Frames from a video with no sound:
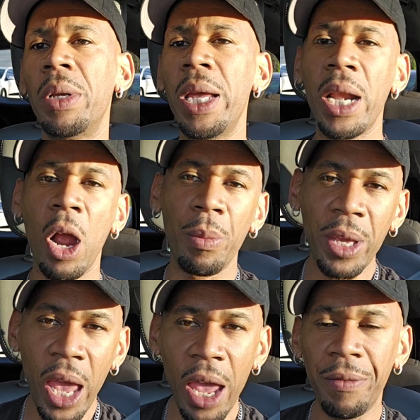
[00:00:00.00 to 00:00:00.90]
in our
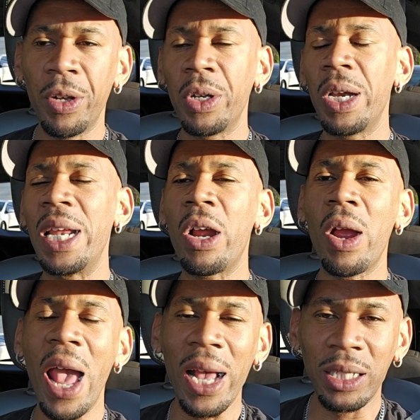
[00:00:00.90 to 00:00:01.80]
behavior, in
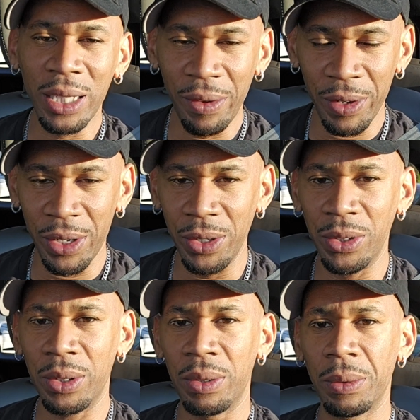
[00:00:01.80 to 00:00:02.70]
our activities.